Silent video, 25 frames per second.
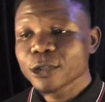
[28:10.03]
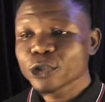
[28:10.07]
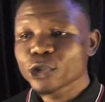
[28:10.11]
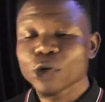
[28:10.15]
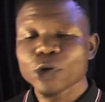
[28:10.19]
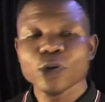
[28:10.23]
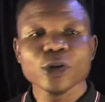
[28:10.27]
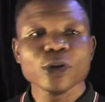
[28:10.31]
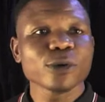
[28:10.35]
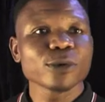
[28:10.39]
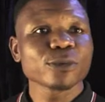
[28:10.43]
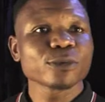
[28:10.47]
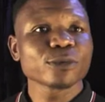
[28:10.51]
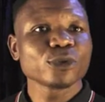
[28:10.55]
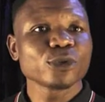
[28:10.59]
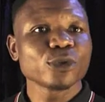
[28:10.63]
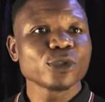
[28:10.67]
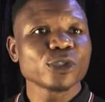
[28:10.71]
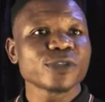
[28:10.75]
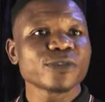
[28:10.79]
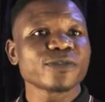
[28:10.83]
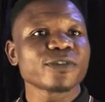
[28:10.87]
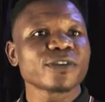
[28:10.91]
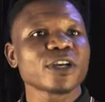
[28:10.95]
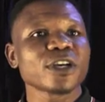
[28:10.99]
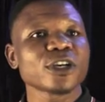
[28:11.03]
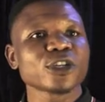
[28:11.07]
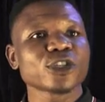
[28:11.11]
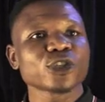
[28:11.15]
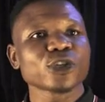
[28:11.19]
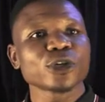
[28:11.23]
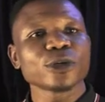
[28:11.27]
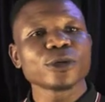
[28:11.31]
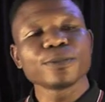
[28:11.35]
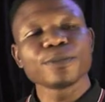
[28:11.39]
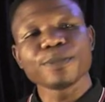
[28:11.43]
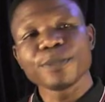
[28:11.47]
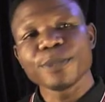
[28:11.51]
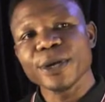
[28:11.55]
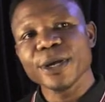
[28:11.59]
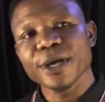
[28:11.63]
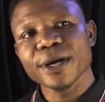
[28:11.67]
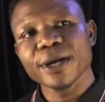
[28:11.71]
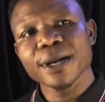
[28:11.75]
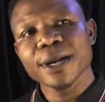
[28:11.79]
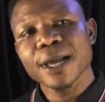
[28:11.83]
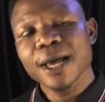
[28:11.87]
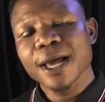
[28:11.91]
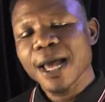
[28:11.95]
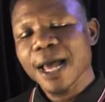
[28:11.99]
turn on notification
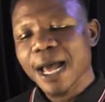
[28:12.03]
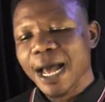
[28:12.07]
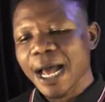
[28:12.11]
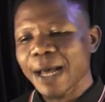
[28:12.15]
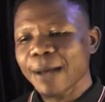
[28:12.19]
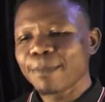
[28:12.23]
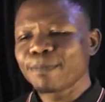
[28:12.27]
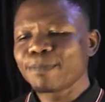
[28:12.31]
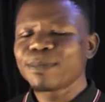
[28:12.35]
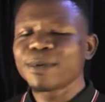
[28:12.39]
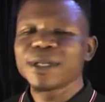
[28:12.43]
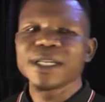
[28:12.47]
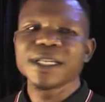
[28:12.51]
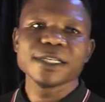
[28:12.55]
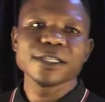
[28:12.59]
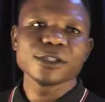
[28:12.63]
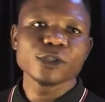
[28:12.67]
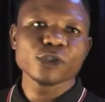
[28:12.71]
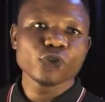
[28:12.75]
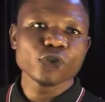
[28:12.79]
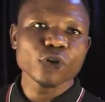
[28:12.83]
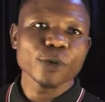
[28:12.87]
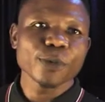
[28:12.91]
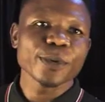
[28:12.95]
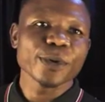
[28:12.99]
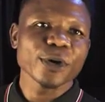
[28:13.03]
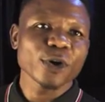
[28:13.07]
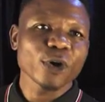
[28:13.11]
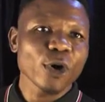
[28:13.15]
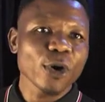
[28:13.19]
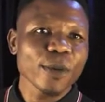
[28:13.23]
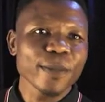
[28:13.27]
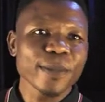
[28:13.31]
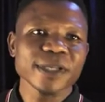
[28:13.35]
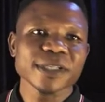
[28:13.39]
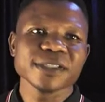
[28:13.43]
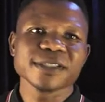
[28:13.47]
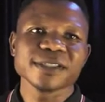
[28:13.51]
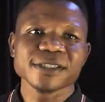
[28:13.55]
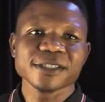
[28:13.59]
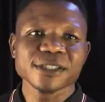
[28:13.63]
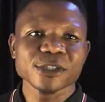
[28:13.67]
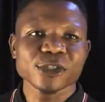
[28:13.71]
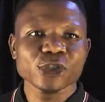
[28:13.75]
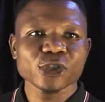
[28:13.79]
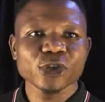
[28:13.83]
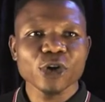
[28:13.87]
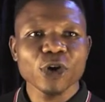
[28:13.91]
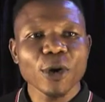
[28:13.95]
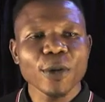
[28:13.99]
bell, and please drop a comment in
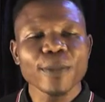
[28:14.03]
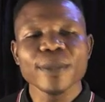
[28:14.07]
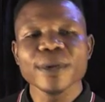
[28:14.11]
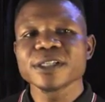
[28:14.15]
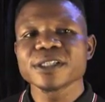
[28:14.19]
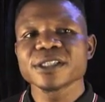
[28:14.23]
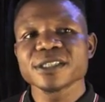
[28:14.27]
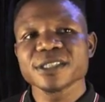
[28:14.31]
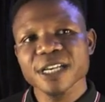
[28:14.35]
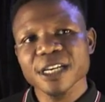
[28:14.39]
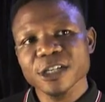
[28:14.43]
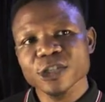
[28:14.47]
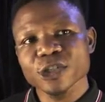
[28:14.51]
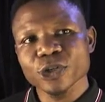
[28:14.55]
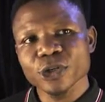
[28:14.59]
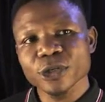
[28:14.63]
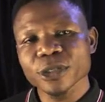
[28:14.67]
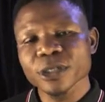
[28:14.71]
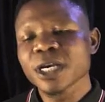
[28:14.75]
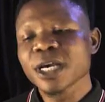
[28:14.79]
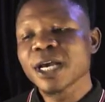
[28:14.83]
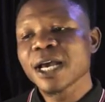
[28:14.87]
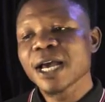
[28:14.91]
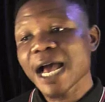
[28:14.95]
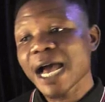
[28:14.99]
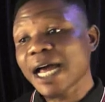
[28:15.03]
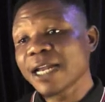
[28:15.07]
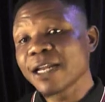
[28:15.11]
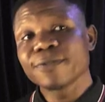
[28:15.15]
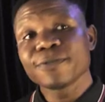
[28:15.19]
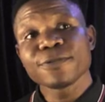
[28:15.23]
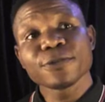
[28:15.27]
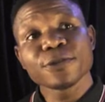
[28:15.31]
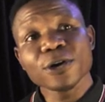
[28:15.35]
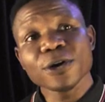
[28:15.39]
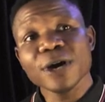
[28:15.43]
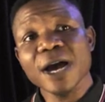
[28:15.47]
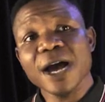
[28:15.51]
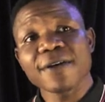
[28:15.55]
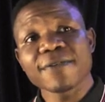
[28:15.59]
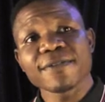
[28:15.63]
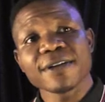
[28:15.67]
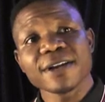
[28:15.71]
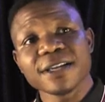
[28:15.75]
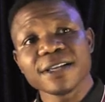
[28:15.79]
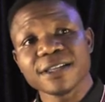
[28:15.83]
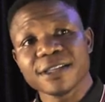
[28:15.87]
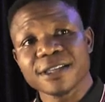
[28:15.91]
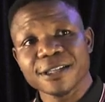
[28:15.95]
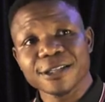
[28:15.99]
this comment section. And if you don't have
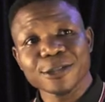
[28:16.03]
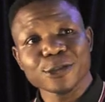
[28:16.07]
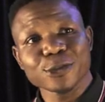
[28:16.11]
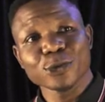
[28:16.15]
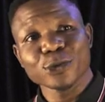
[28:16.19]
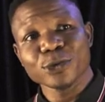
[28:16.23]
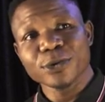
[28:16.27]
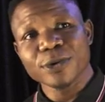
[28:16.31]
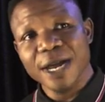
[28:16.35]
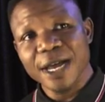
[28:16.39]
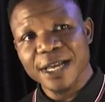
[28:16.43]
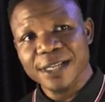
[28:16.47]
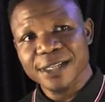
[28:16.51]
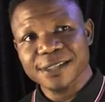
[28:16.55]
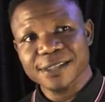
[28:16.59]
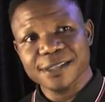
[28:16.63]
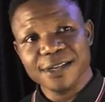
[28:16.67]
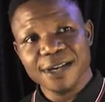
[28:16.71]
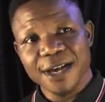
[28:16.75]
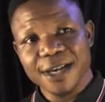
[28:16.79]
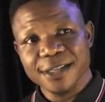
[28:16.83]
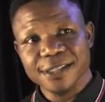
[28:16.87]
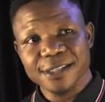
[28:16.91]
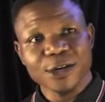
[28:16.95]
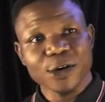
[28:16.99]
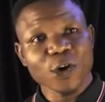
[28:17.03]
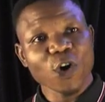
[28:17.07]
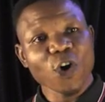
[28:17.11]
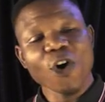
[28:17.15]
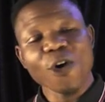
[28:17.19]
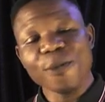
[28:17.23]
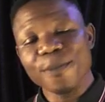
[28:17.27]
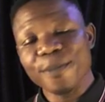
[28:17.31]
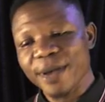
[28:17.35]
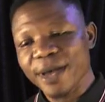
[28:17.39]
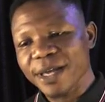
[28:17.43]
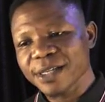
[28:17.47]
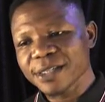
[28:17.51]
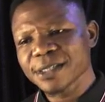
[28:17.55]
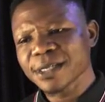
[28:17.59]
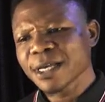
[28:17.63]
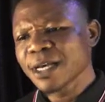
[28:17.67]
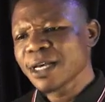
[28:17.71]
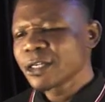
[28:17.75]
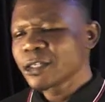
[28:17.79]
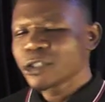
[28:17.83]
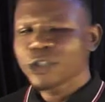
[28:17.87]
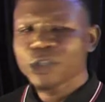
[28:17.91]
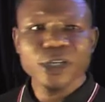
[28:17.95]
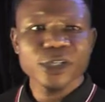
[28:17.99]
anything to write as a comment,
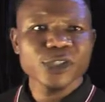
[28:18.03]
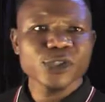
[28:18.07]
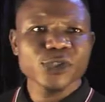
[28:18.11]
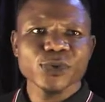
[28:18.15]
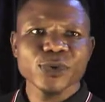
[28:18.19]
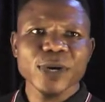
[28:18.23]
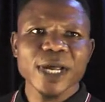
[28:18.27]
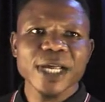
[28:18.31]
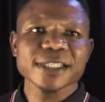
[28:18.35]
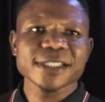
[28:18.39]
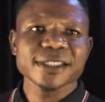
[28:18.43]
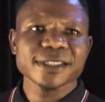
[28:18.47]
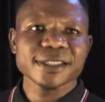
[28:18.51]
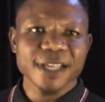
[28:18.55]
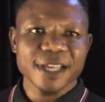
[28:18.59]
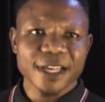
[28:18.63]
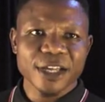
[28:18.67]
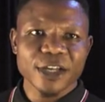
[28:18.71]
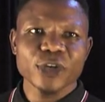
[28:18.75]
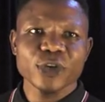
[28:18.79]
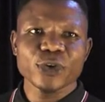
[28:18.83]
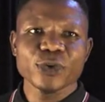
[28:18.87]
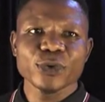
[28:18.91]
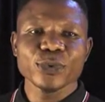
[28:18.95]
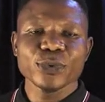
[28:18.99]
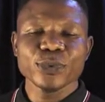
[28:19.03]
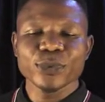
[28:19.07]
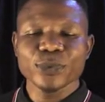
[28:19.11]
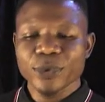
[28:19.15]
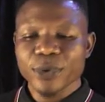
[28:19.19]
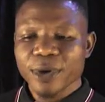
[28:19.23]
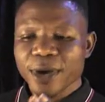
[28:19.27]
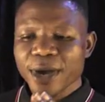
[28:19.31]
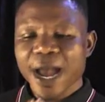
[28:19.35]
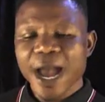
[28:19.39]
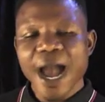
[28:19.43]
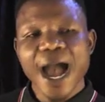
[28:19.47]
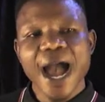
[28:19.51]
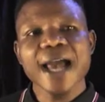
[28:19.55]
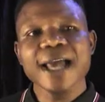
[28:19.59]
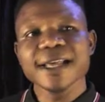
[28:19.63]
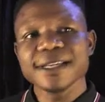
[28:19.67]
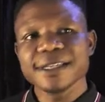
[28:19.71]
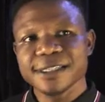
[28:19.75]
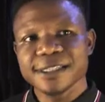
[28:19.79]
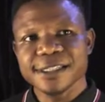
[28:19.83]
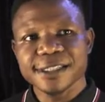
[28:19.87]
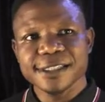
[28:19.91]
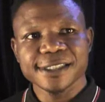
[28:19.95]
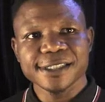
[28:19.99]
just write thank you
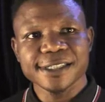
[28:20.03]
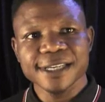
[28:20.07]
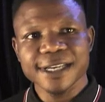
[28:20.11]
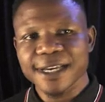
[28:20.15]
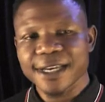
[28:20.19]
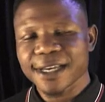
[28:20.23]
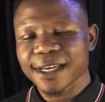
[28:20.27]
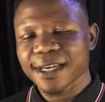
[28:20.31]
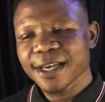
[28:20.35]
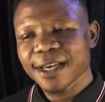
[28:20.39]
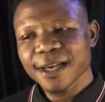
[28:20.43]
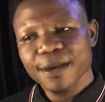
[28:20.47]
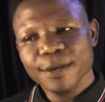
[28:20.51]
ID Tech,